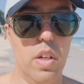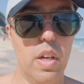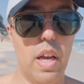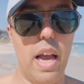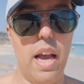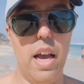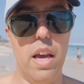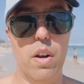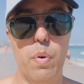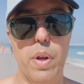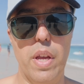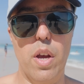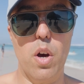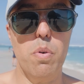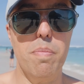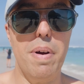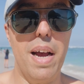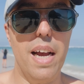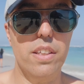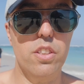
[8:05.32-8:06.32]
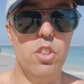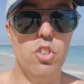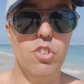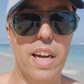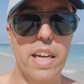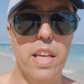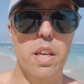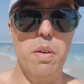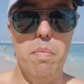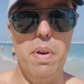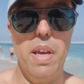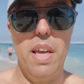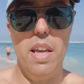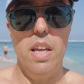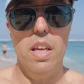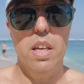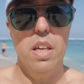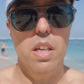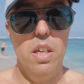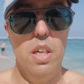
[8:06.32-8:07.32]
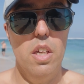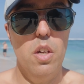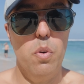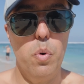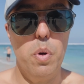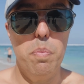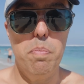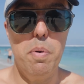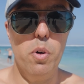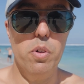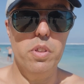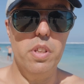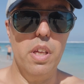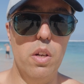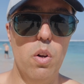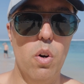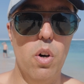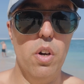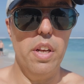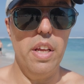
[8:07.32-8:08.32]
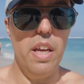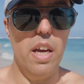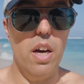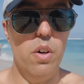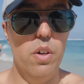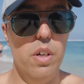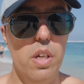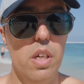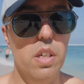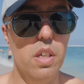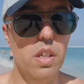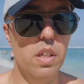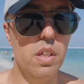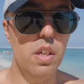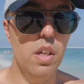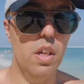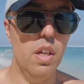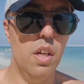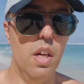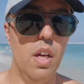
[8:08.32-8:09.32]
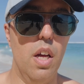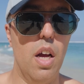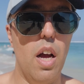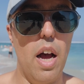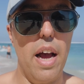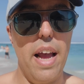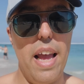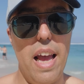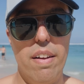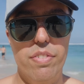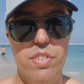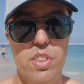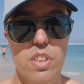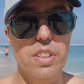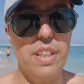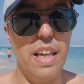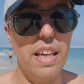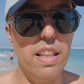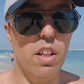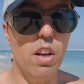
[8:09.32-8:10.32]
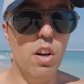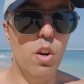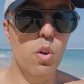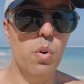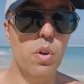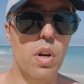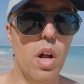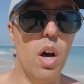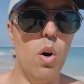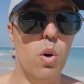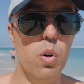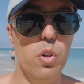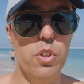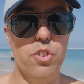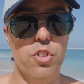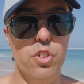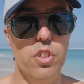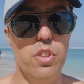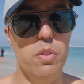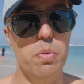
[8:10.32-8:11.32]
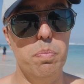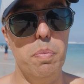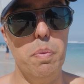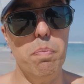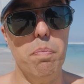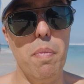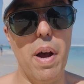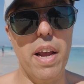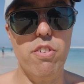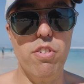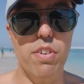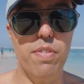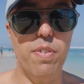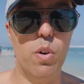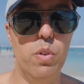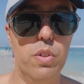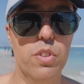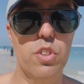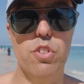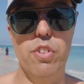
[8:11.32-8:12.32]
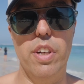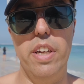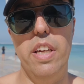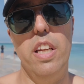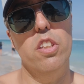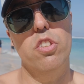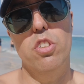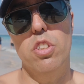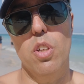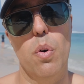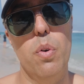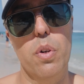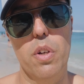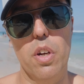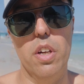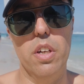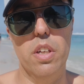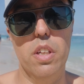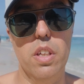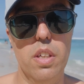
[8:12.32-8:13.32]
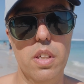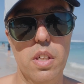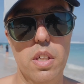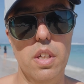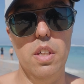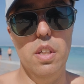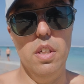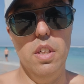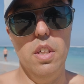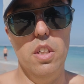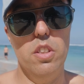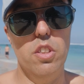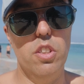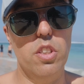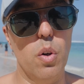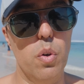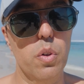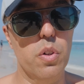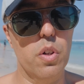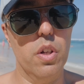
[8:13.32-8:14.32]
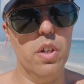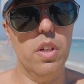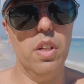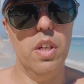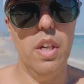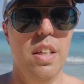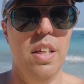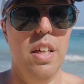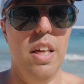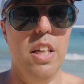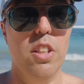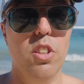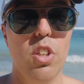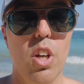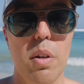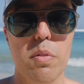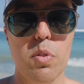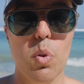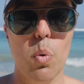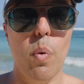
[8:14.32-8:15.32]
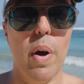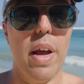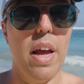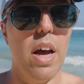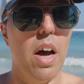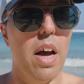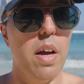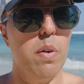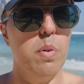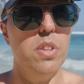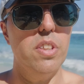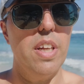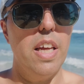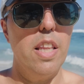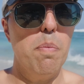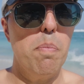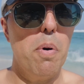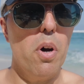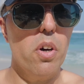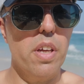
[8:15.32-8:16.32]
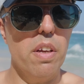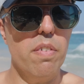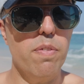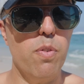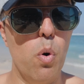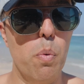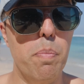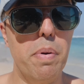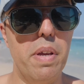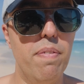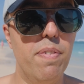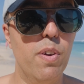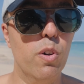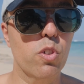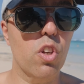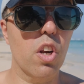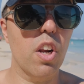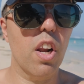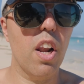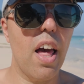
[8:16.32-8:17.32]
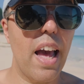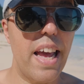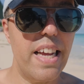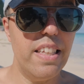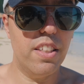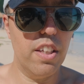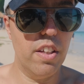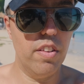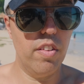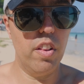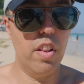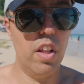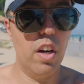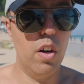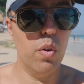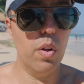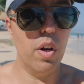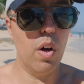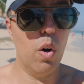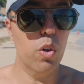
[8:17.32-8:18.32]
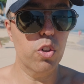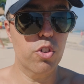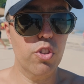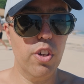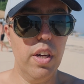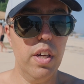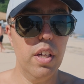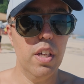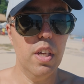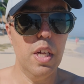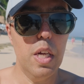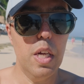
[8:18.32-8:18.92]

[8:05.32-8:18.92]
And we go back to tracking me with built-in audio. I have to say the Luna Ultra's microphone screen is so good. So good. In terms of weight, I would say the Pocket 4P feels lighter than the Luna Ultra.